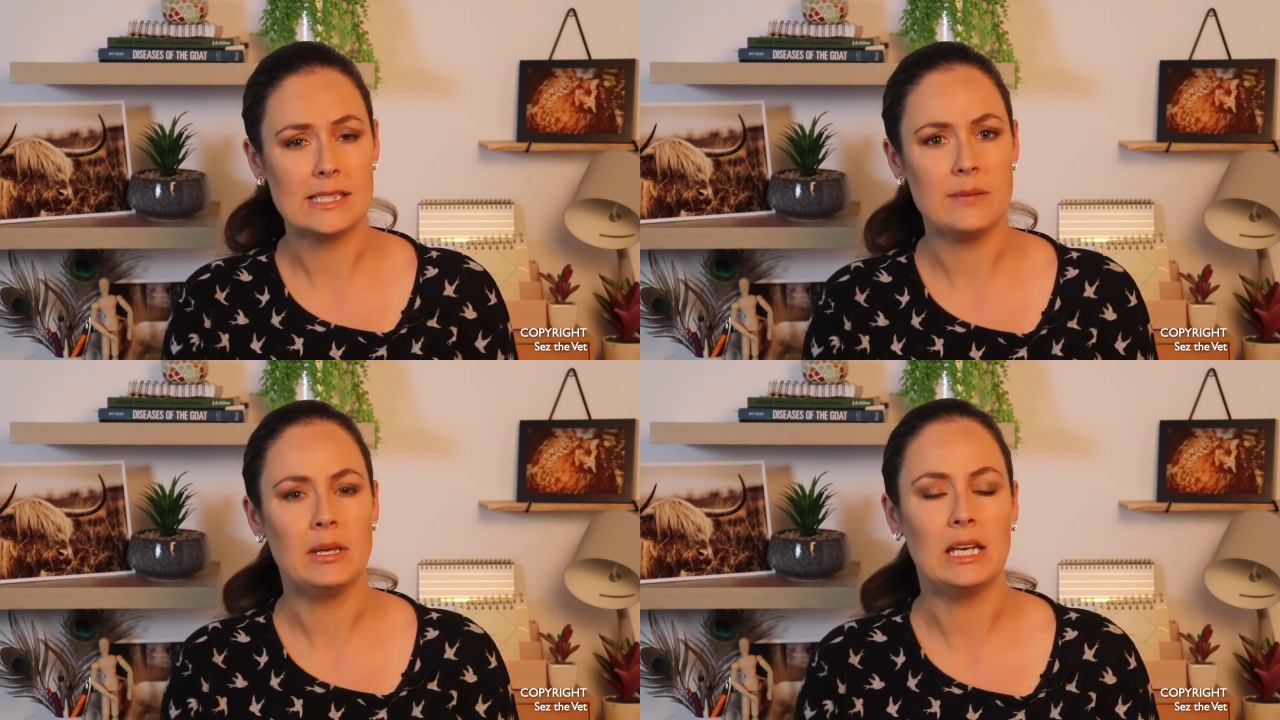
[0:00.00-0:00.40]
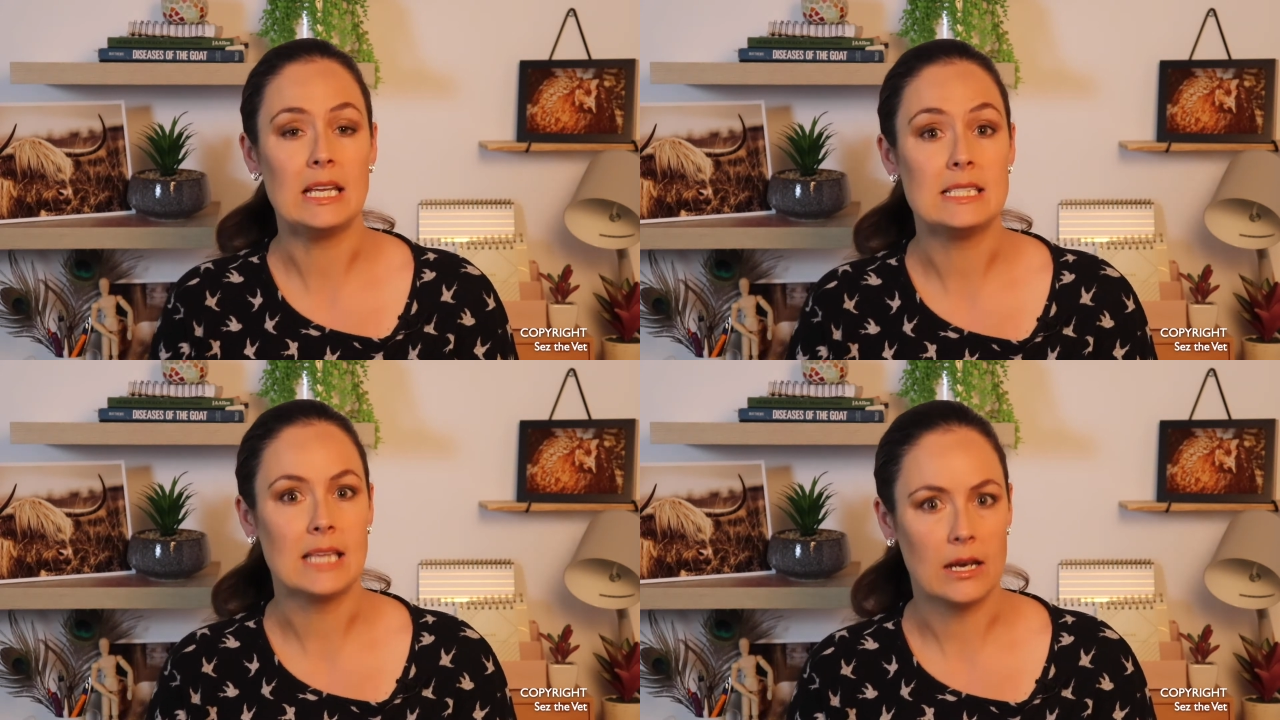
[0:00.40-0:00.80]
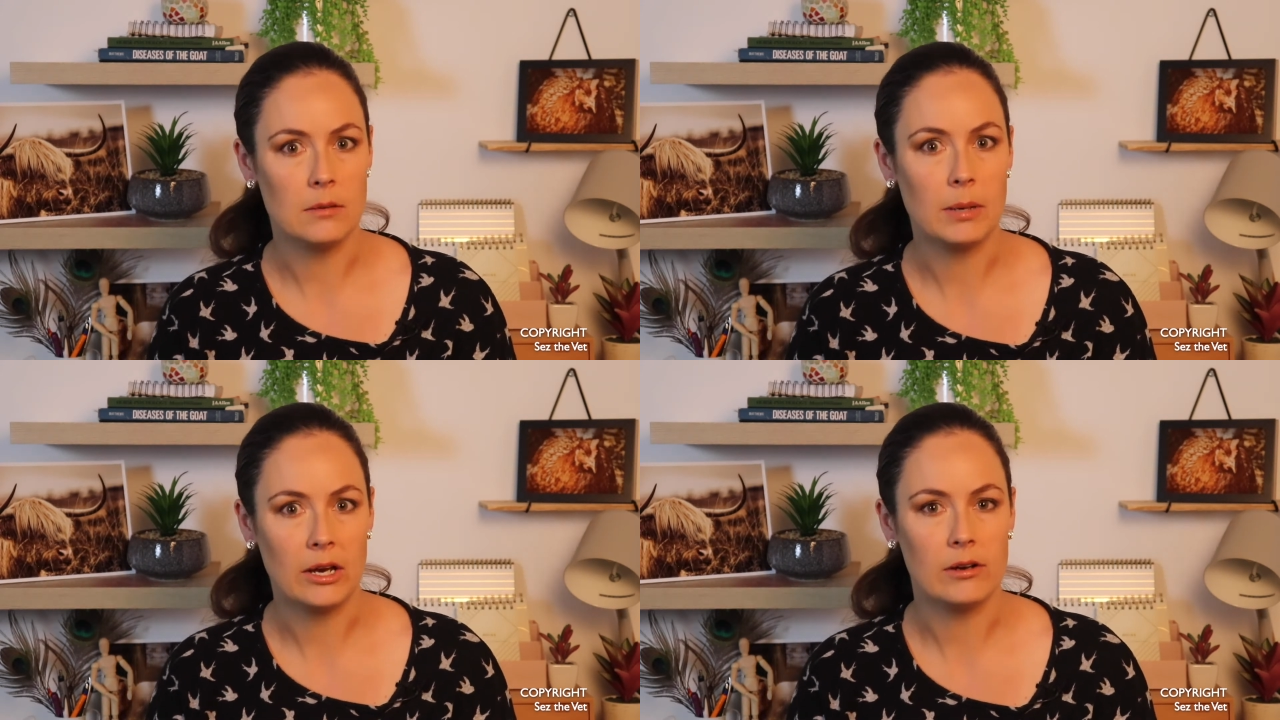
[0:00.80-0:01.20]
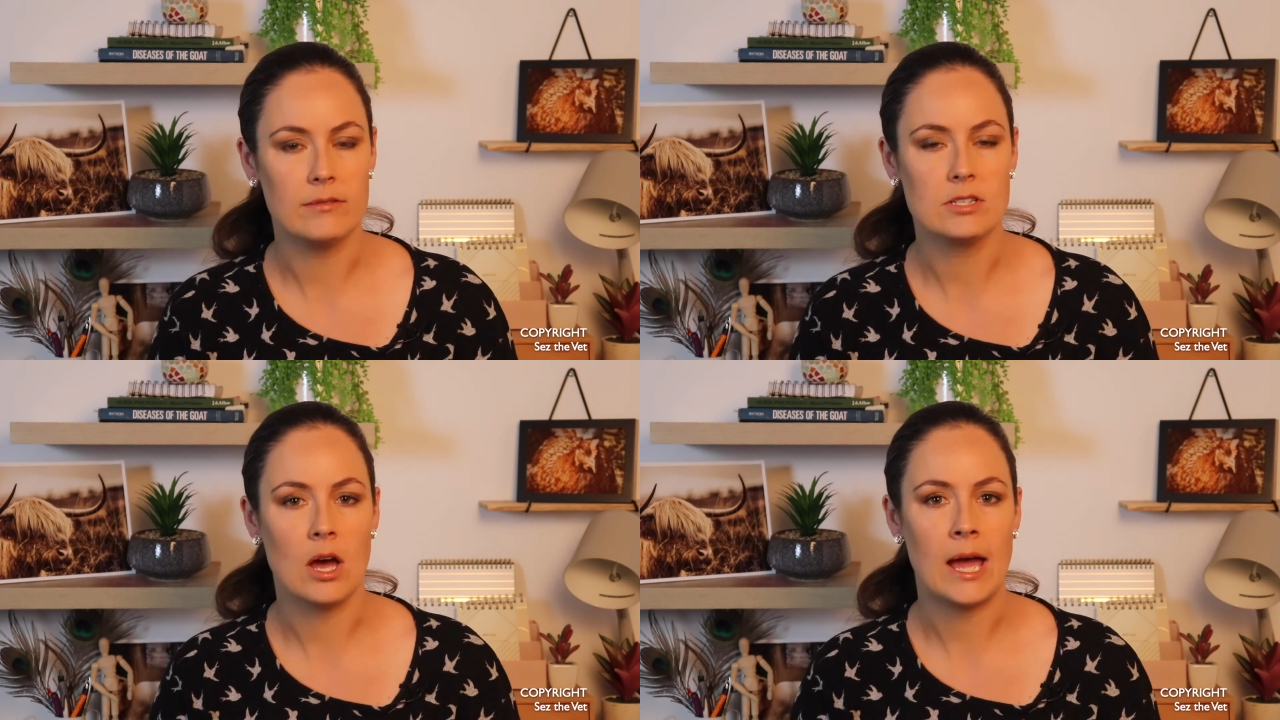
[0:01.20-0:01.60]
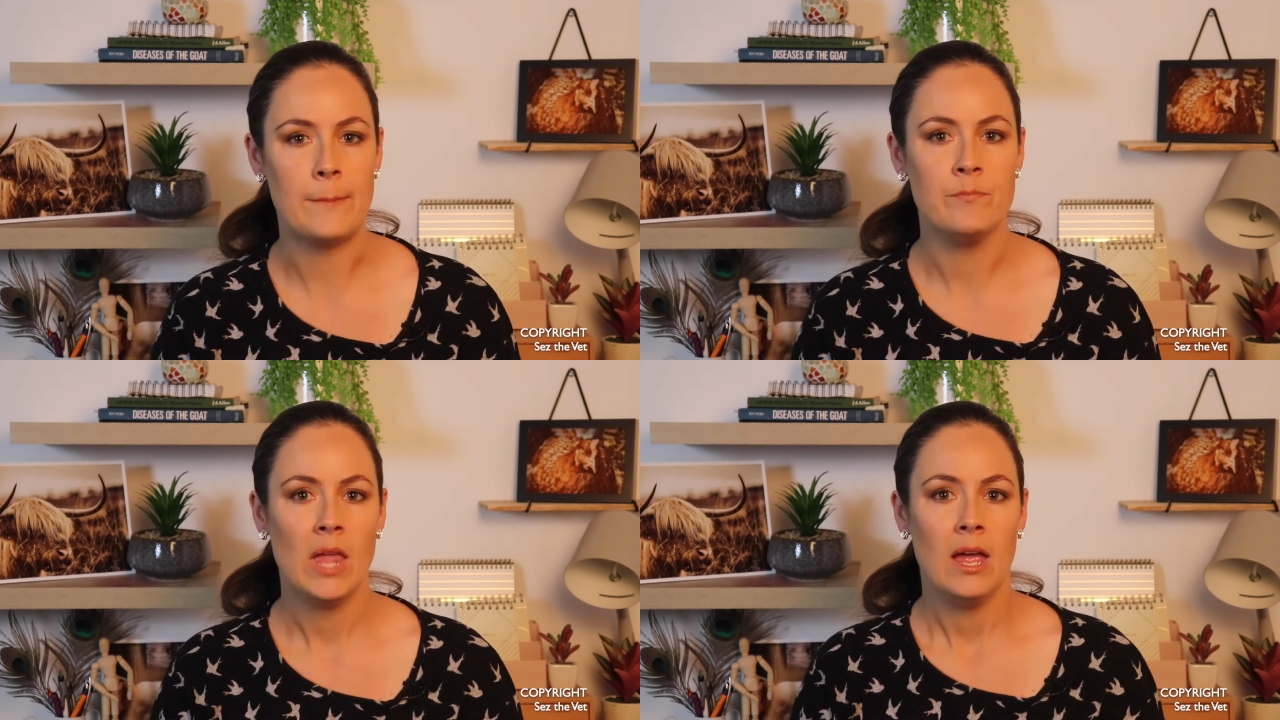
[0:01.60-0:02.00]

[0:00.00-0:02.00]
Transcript: seemingly sudden period of time.